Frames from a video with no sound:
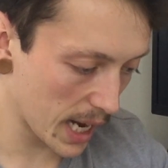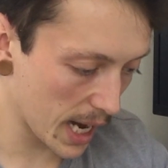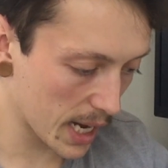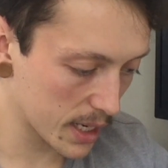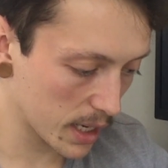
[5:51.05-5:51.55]

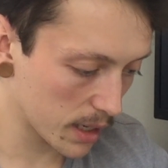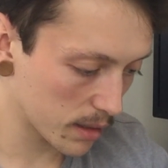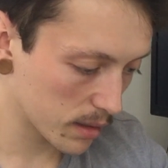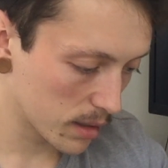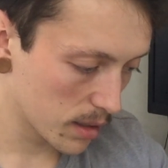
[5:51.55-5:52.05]

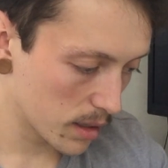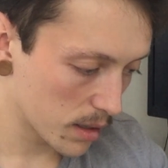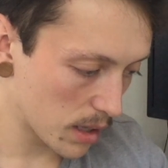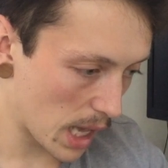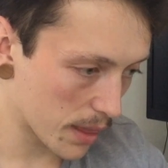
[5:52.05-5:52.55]
handy
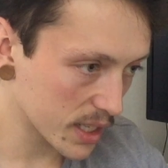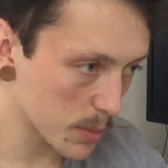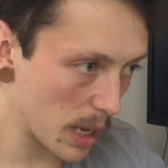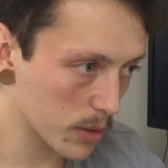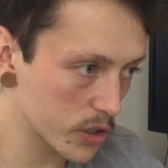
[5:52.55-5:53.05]
thing
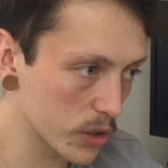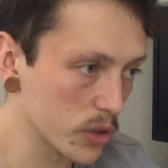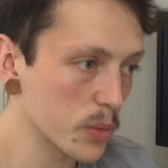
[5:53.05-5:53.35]
to be able to do.